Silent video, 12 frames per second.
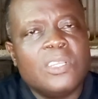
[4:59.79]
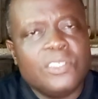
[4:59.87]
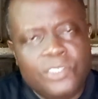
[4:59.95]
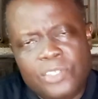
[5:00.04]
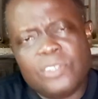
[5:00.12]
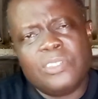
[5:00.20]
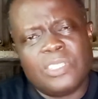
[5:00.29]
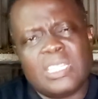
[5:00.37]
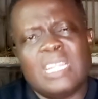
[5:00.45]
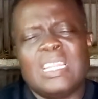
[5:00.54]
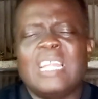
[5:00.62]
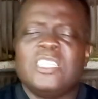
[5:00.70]
Do you
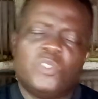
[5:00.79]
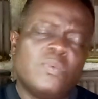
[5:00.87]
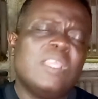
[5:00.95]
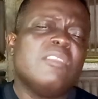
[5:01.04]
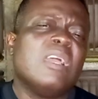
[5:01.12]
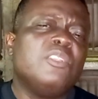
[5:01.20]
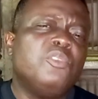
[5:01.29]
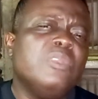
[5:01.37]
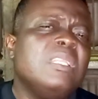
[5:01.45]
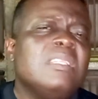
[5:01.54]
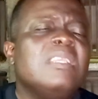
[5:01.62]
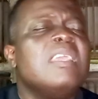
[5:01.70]
understand? That is when you are
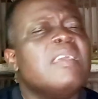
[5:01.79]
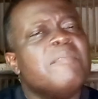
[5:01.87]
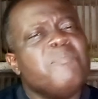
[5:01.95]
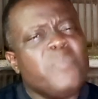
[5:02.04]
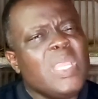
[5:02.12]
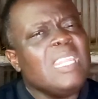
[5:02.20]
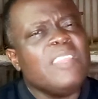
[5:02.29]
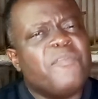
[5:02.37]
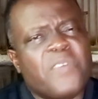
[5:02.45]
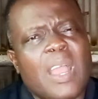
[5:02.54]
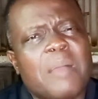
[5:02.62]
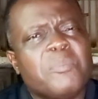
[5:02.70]
doing mini
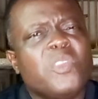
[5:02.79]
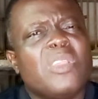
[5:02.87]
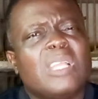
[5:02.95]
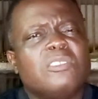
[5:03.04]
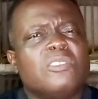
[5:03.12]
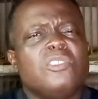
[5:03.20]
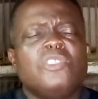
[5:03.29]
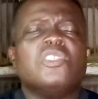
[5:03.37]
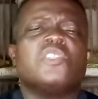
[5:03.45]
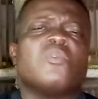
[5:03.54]
farm. You just